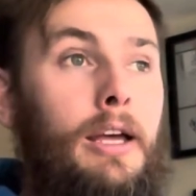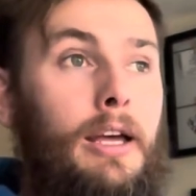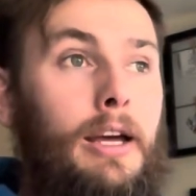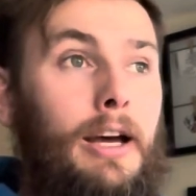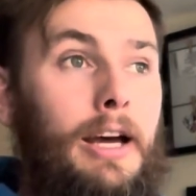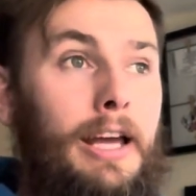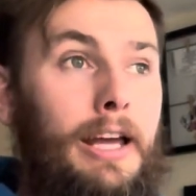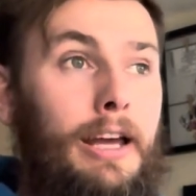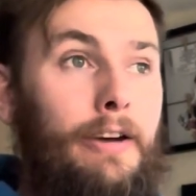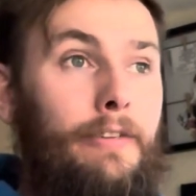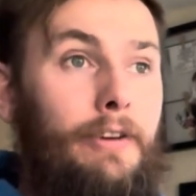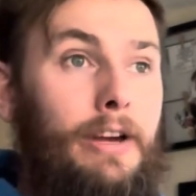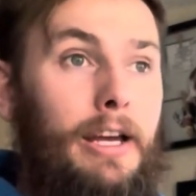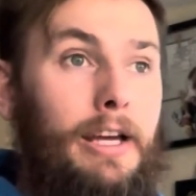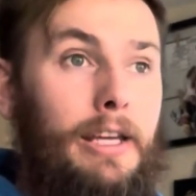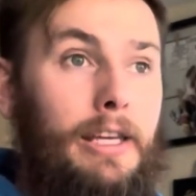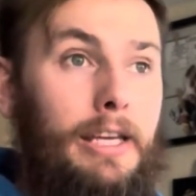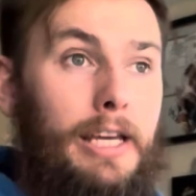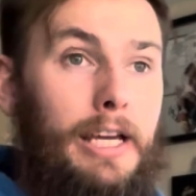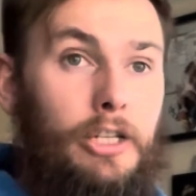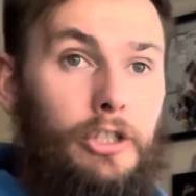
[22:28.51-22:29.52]
I have
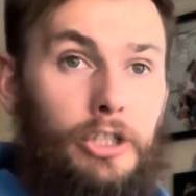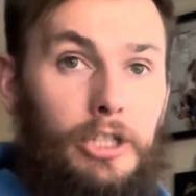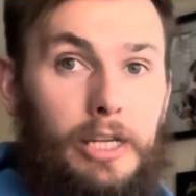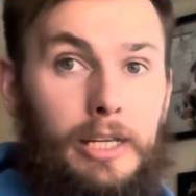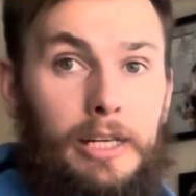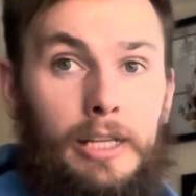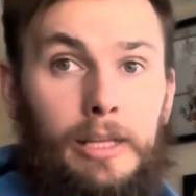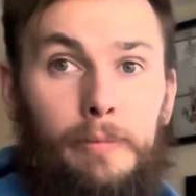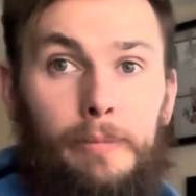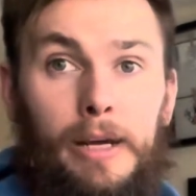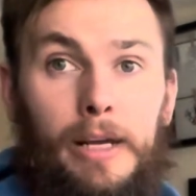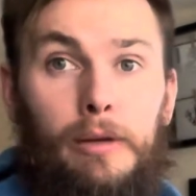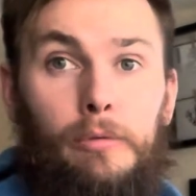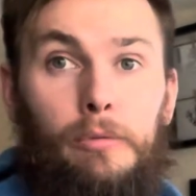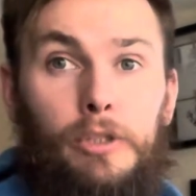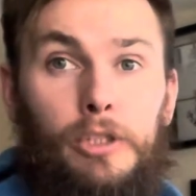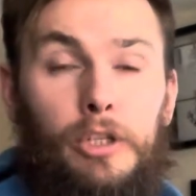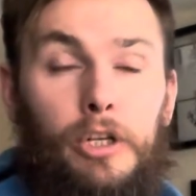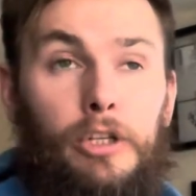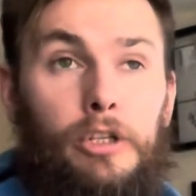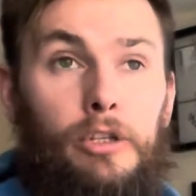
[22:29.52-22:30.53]
cash sitting in the bank
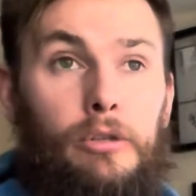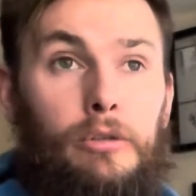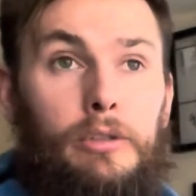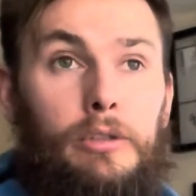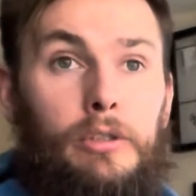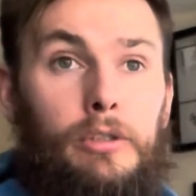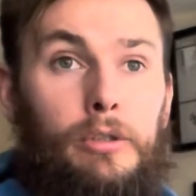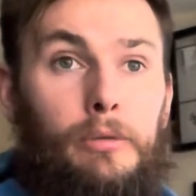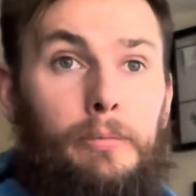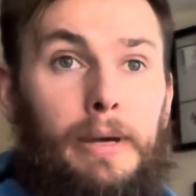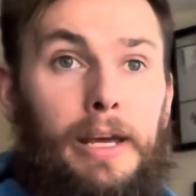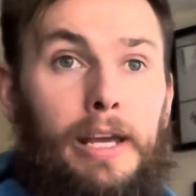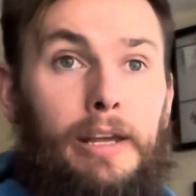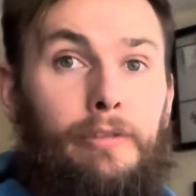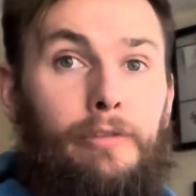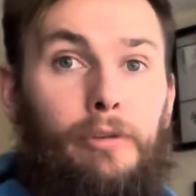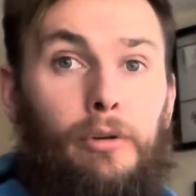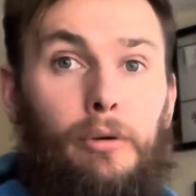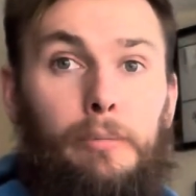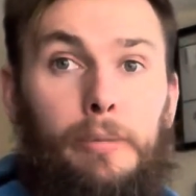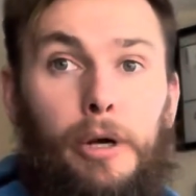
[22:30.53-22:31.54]
which I use to pay
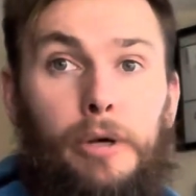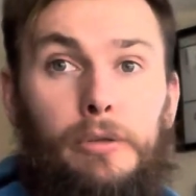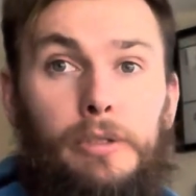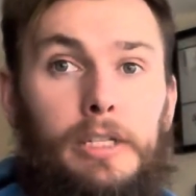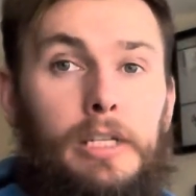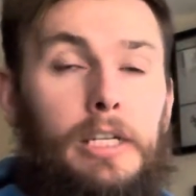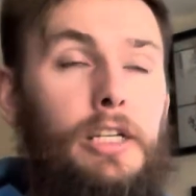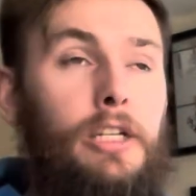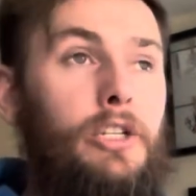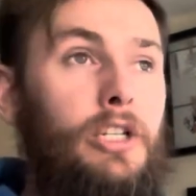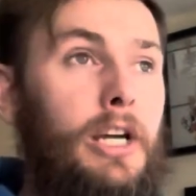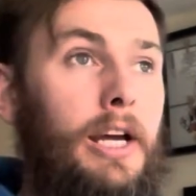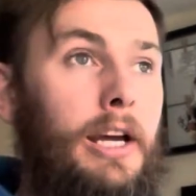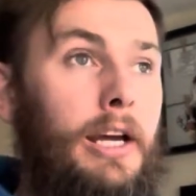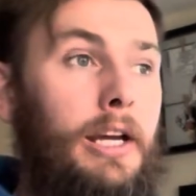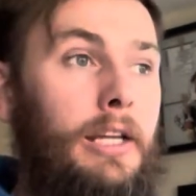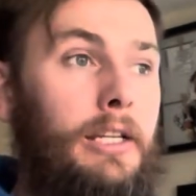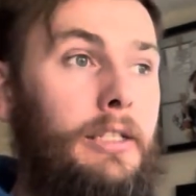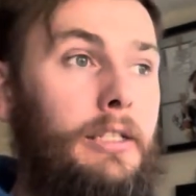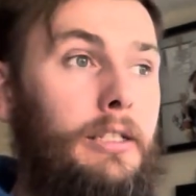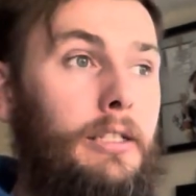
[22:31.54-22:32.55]
for postage
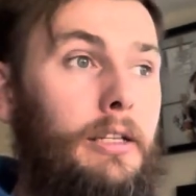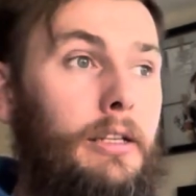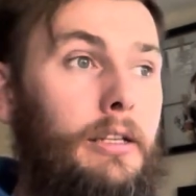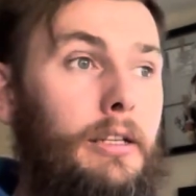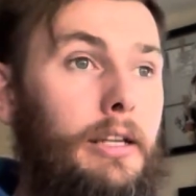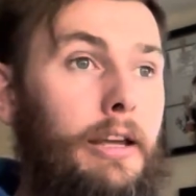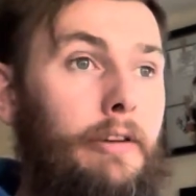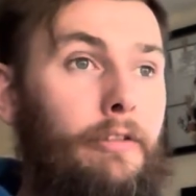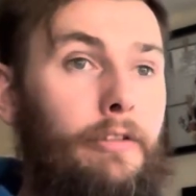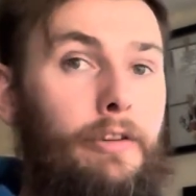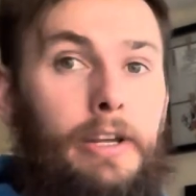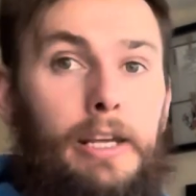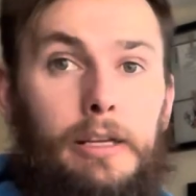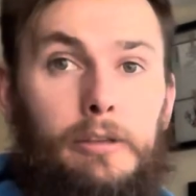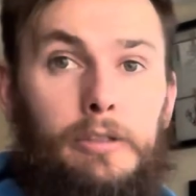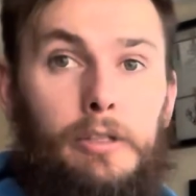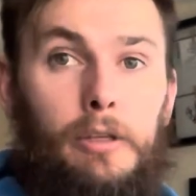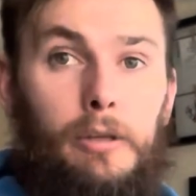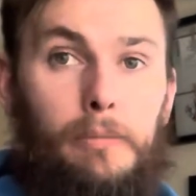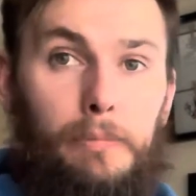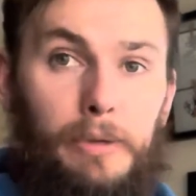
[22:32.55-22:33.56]
and everything else. So
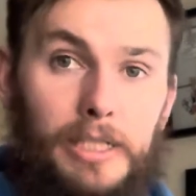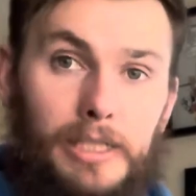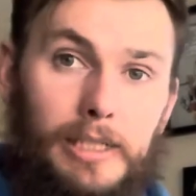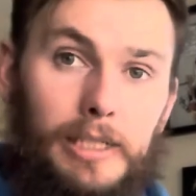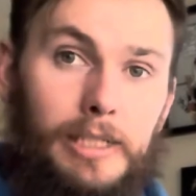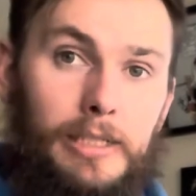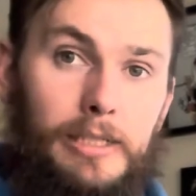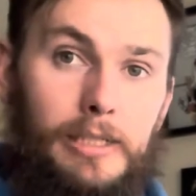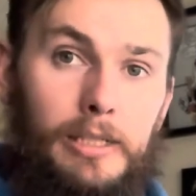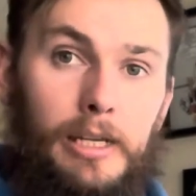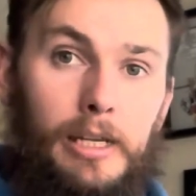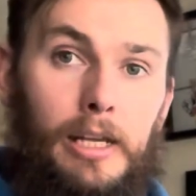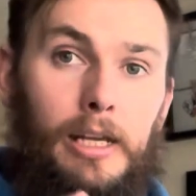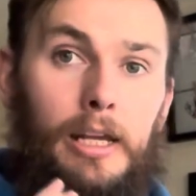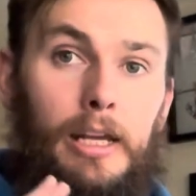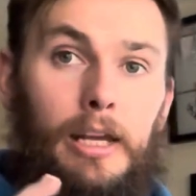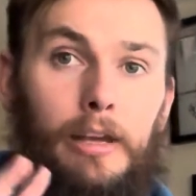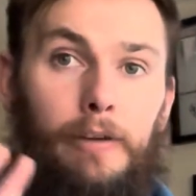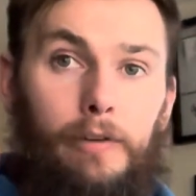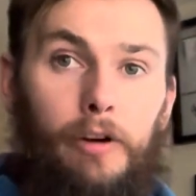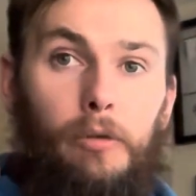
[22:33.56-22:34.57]
the business,
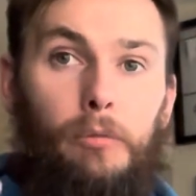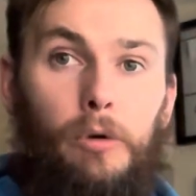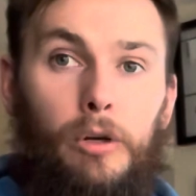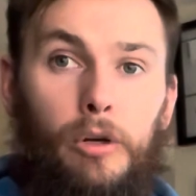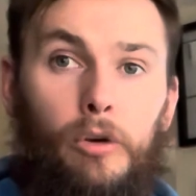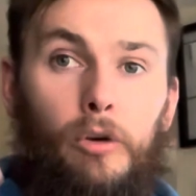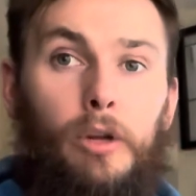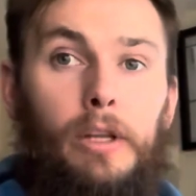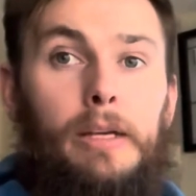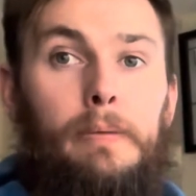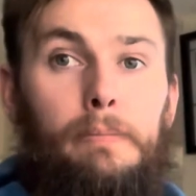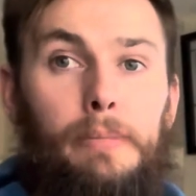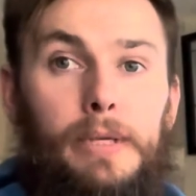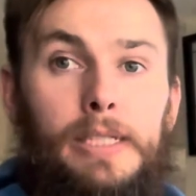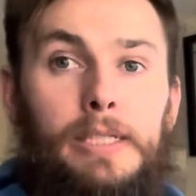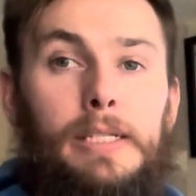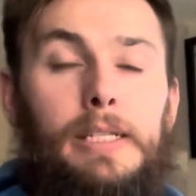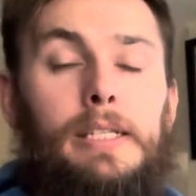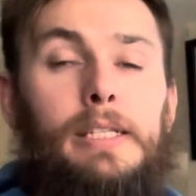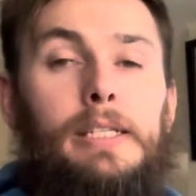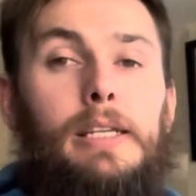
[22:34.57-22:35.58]
if I want to call it a
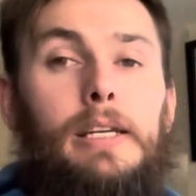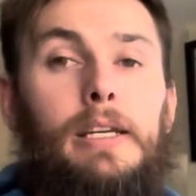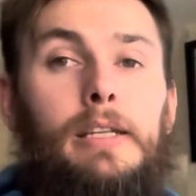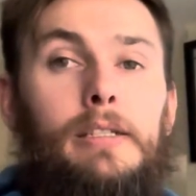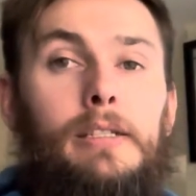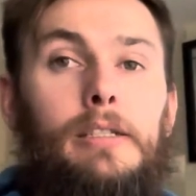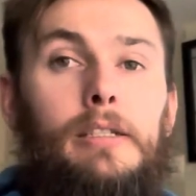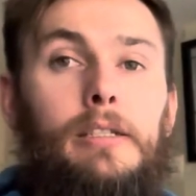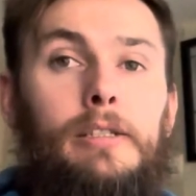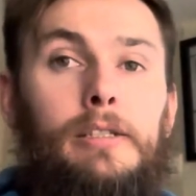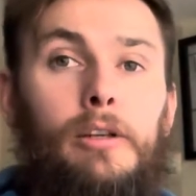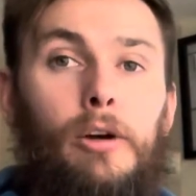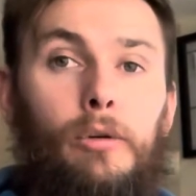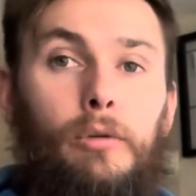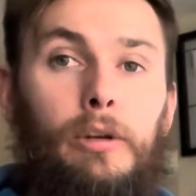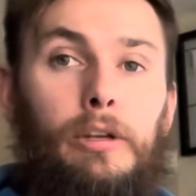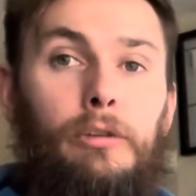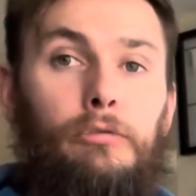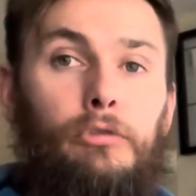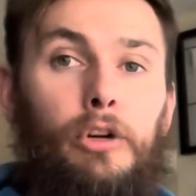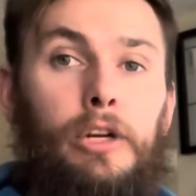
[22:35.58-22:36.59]
business, is solely
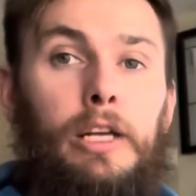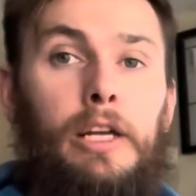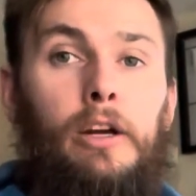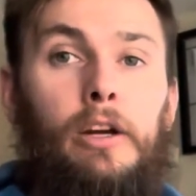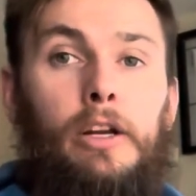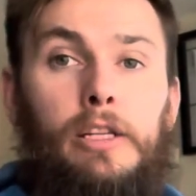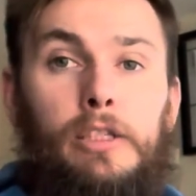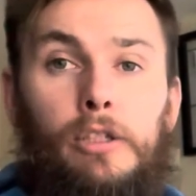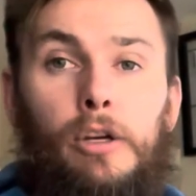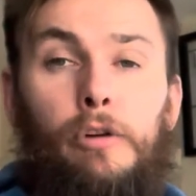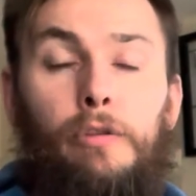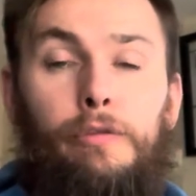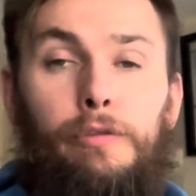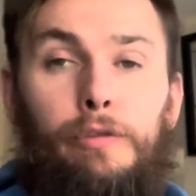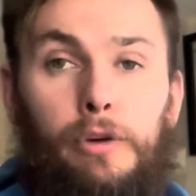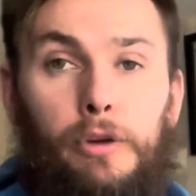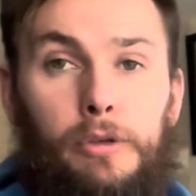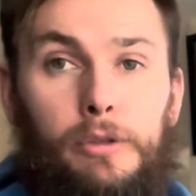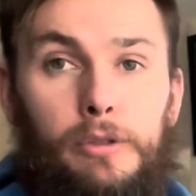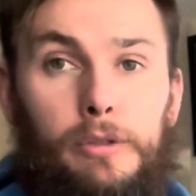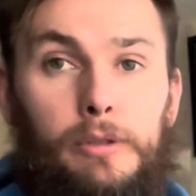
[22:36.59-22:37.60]
running on its own
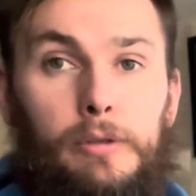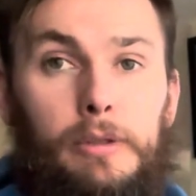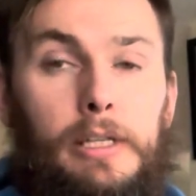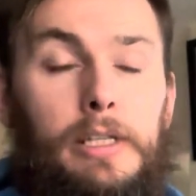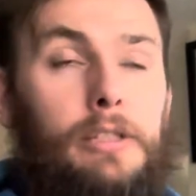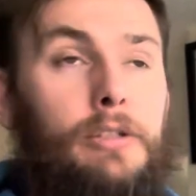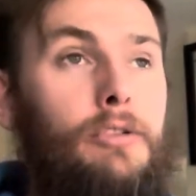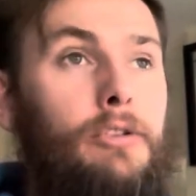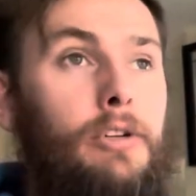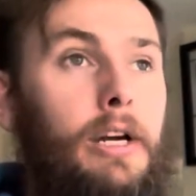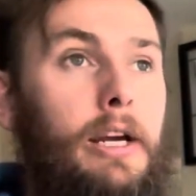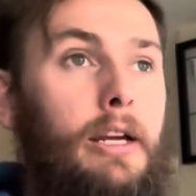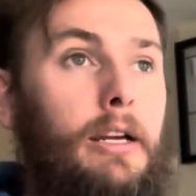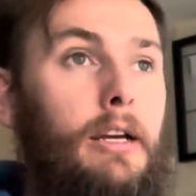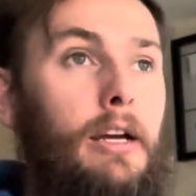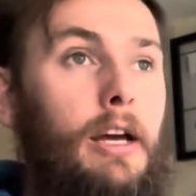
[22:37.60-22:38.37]
funds. It's great.